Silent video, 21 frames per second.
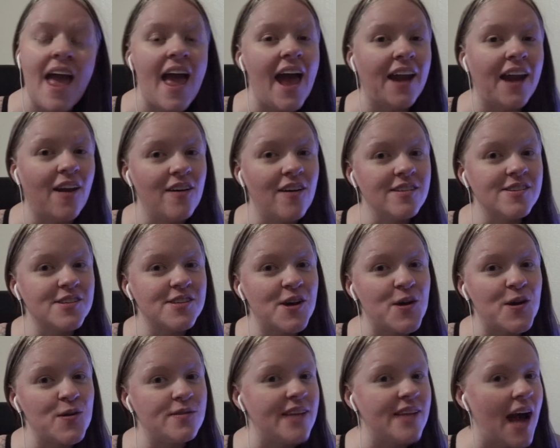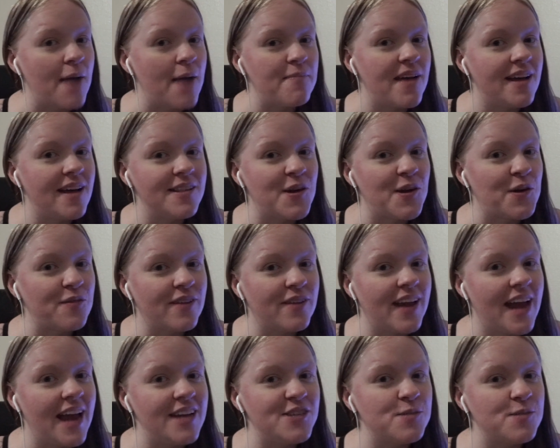and also tap that
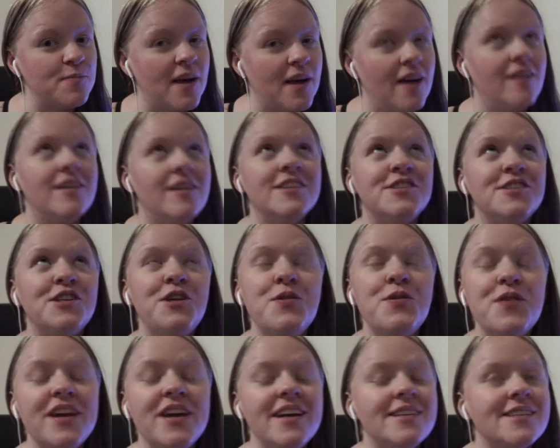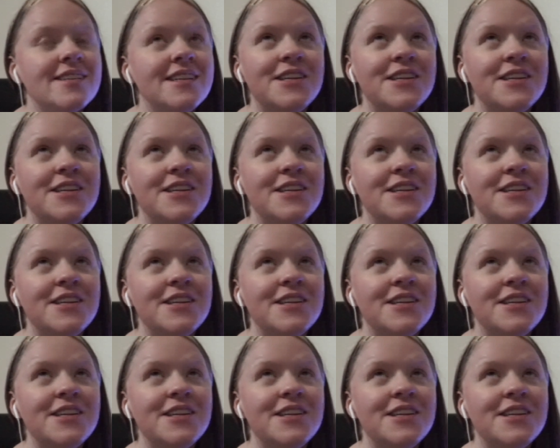notification bell so you get